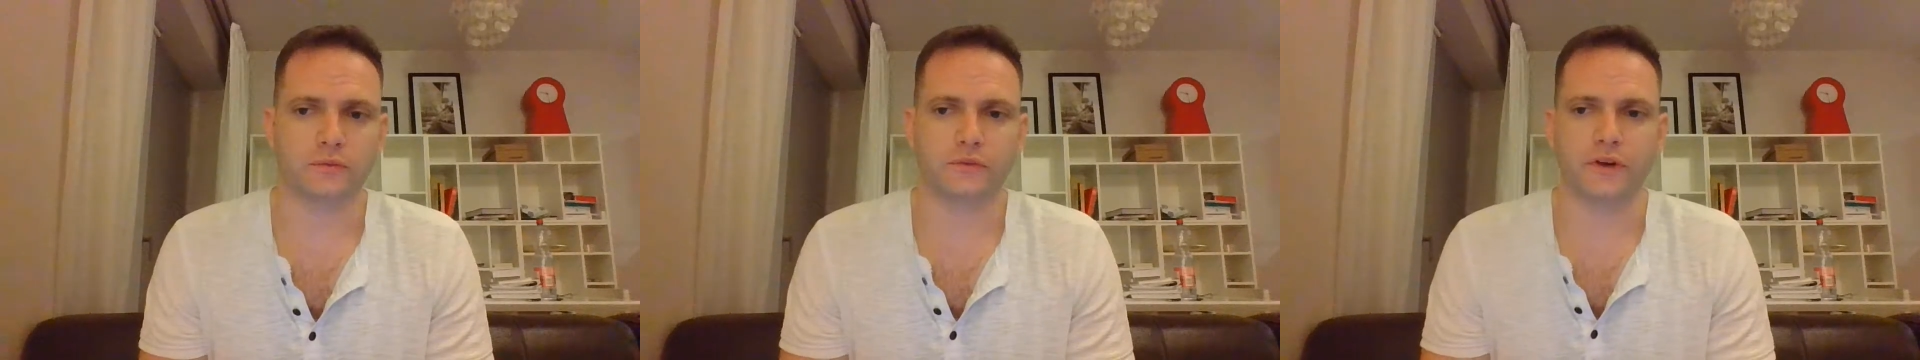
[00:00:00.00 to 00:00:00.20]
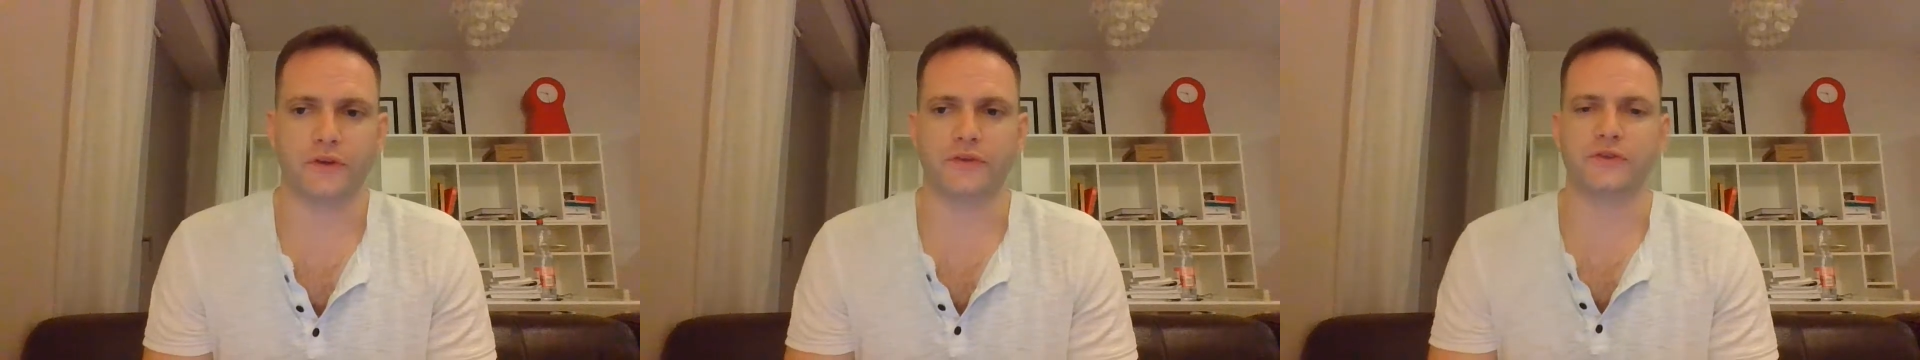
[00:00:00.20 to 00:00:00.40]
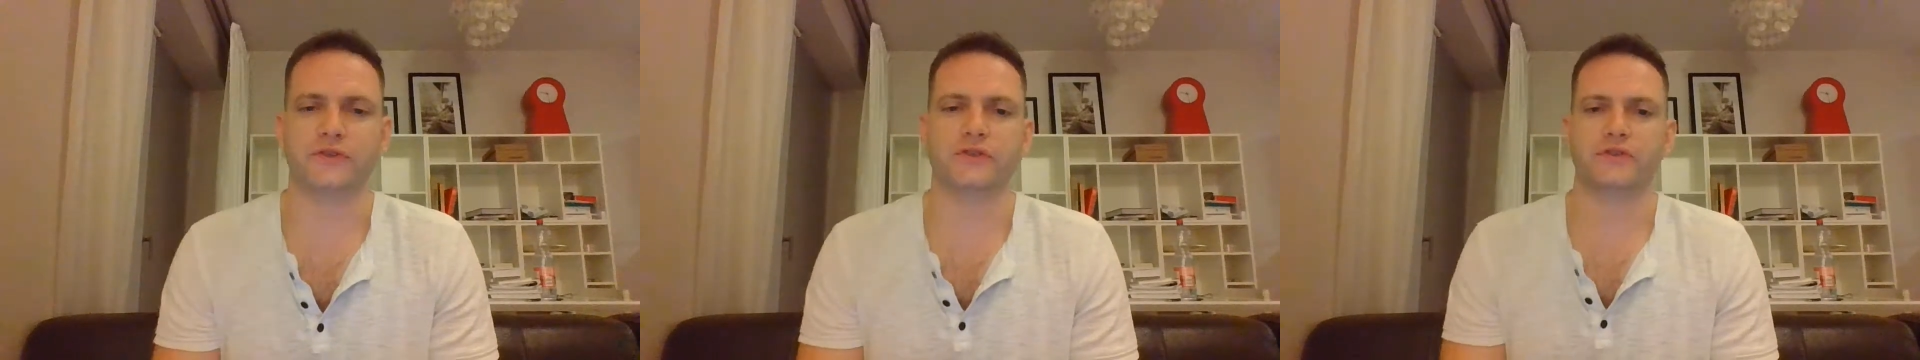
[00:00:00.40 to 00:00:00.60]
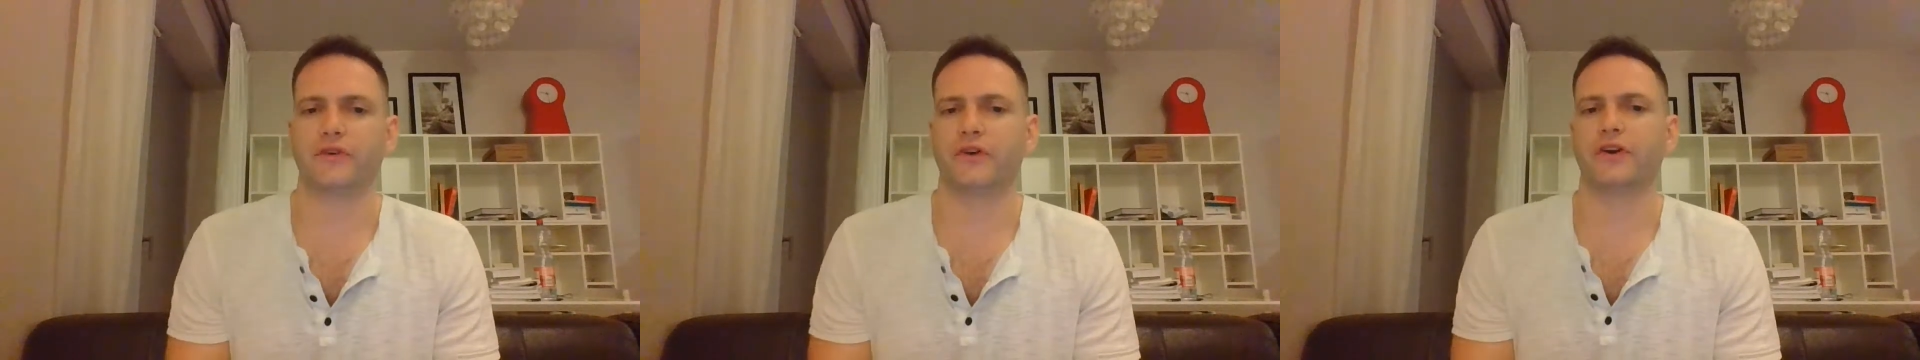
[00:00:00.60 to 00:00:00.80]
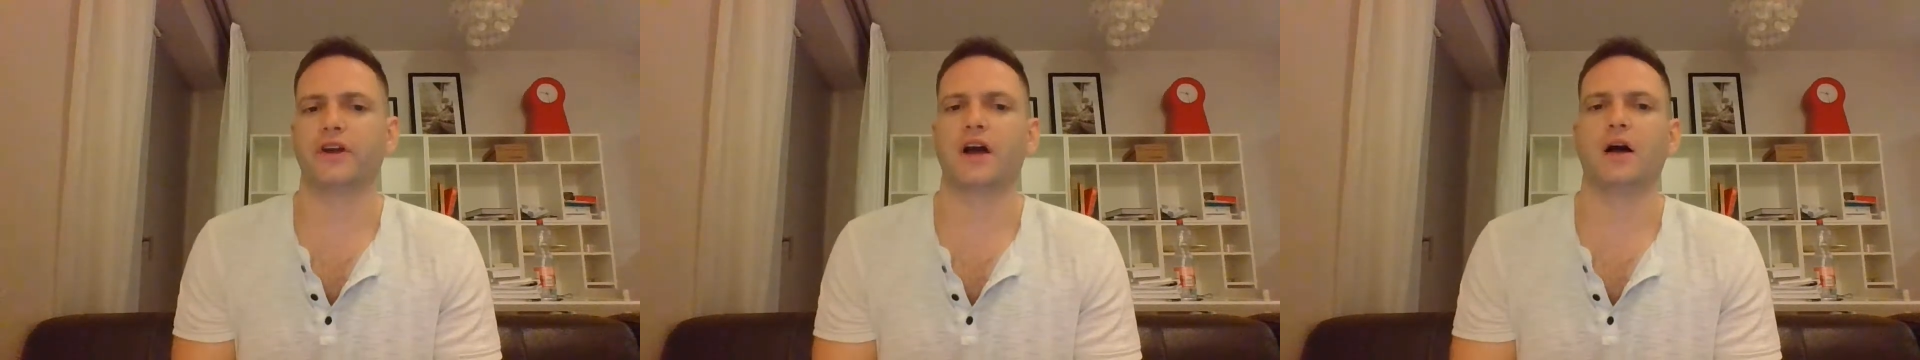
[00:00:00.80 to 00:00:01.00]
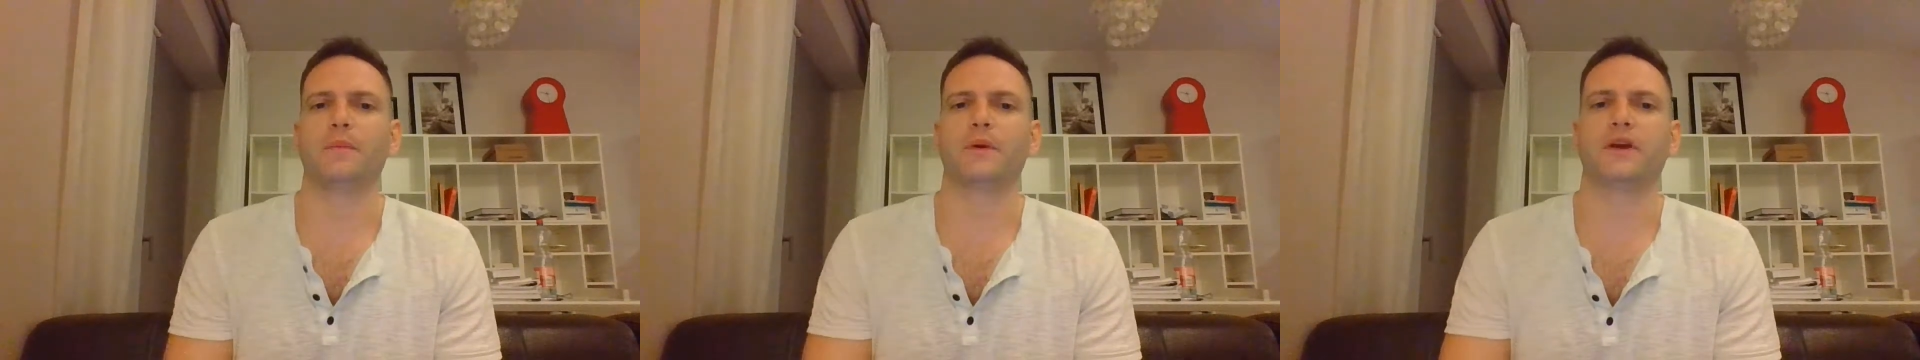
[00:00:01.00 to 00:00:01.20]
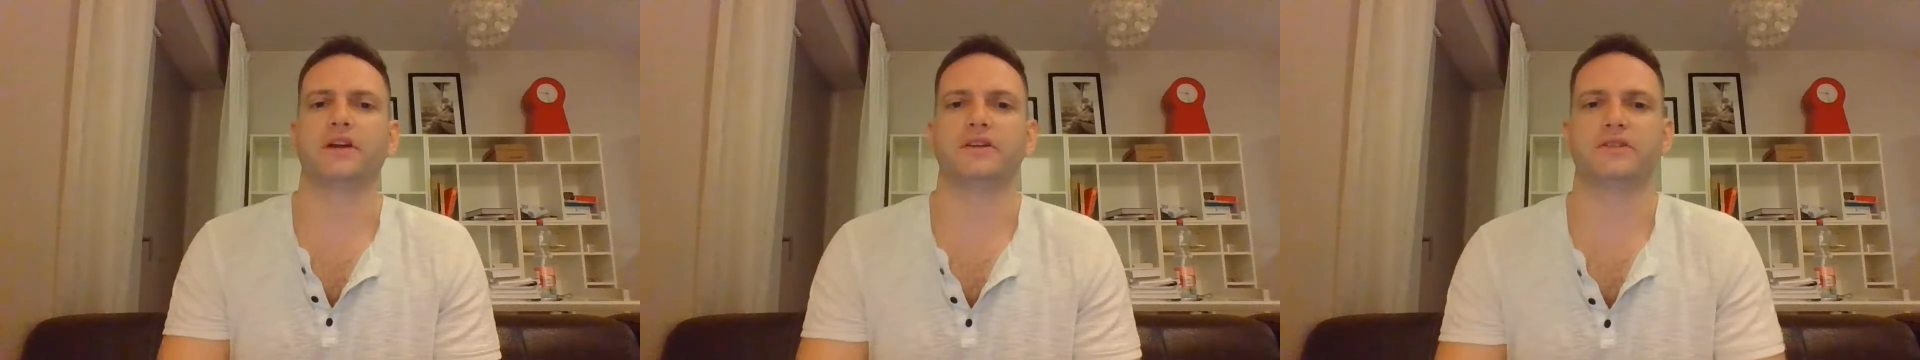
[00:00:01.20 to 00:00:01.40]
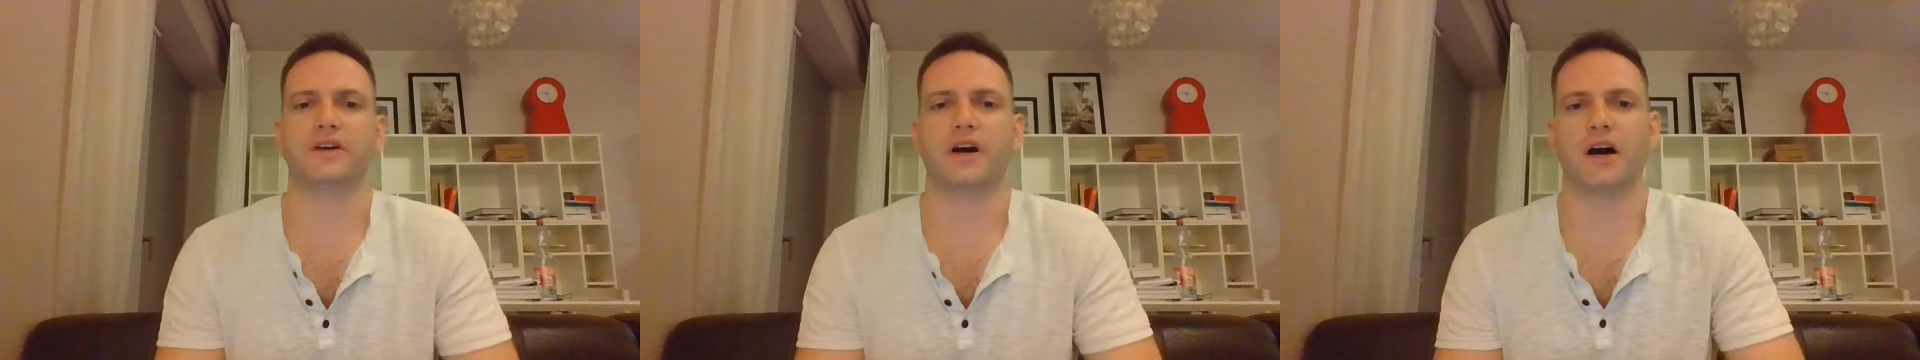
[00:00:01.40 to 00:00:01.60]
Now, this is a very
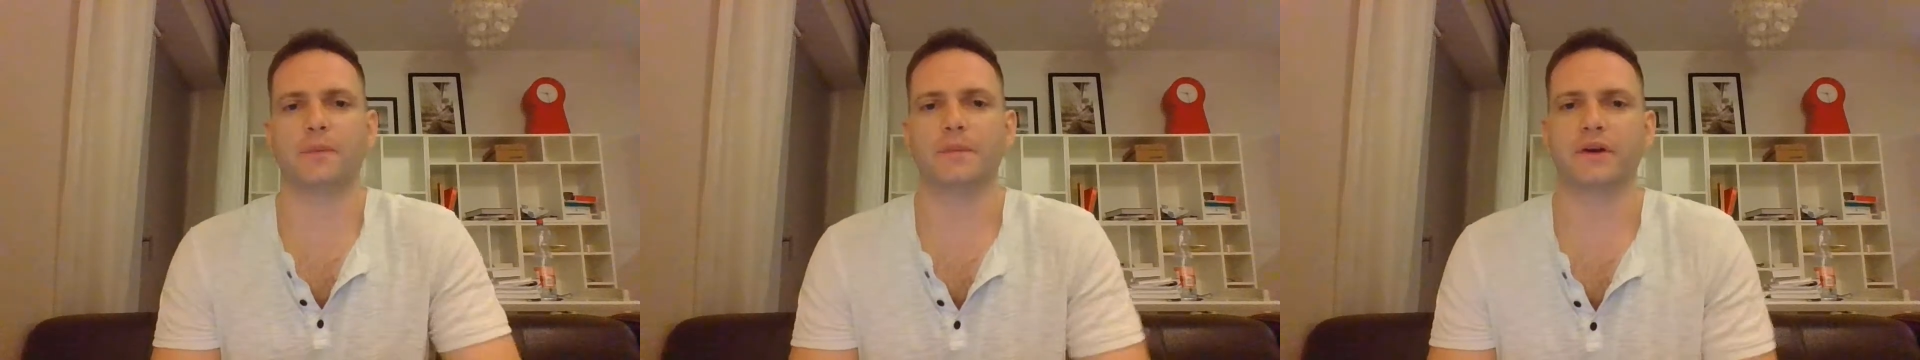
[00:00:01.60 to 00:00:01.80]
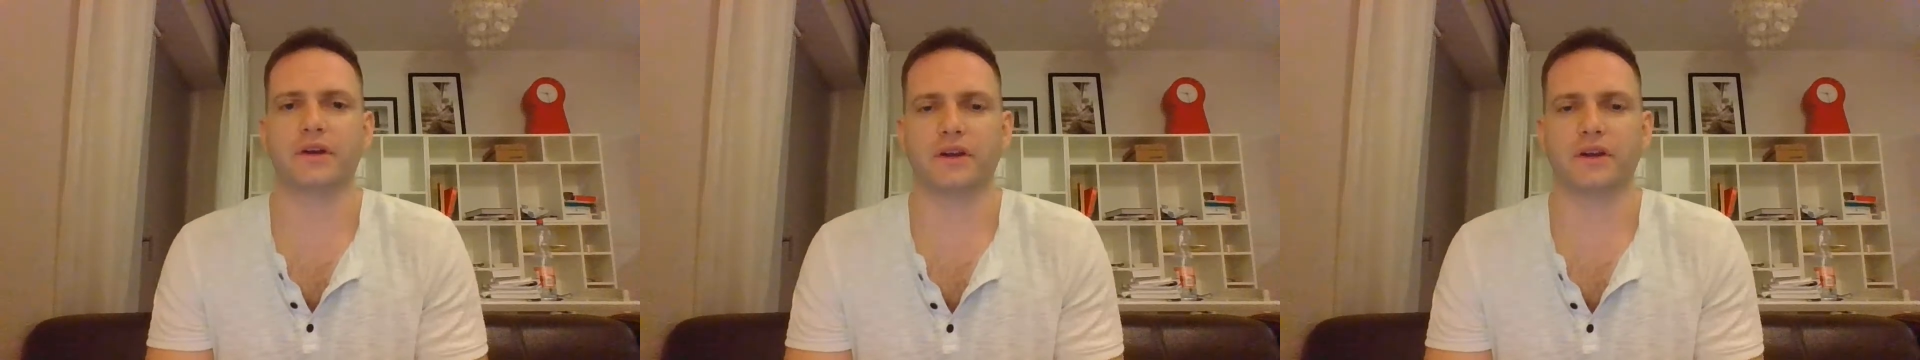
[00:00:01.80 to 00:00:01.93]
complicated topic,